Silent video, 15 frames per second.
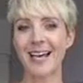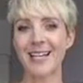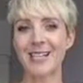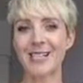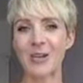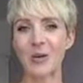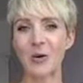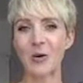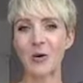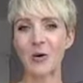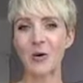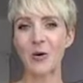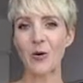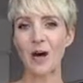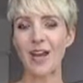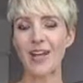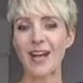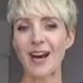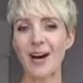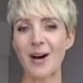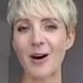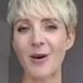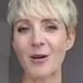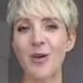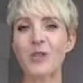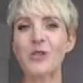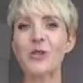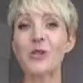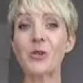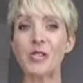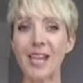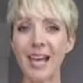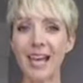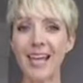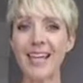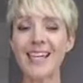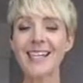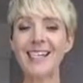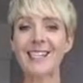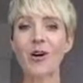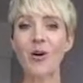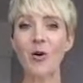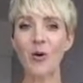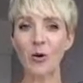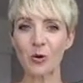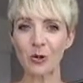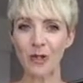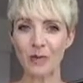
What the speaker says: So now today is all